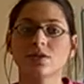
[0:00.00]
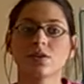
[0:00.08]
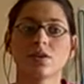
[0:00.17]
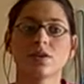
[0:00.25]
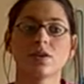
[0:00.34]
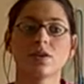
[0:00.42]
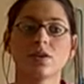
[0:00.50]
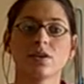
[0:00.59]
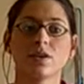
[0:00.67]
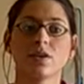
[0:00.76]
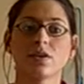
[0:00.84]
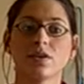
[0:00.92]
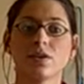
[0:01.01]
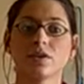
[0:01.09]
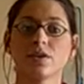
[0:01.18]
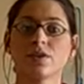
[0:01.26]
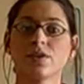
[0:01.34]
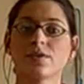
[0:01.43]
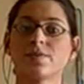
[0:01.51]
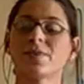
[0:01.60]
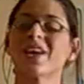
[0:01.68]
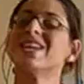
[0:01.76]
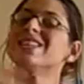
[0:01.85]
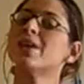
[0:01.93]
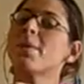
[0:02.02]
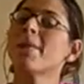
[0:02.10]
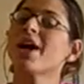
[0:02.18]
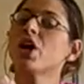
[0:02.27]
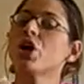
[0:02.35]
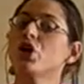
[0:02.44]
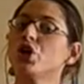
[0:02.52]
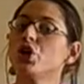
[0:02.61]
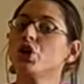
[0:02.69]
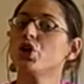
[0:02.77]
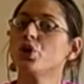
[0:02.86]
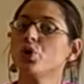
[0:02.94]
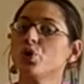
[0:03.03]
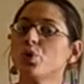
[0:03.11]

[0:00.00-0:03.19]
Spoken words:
to form a new compound, to form a new substance.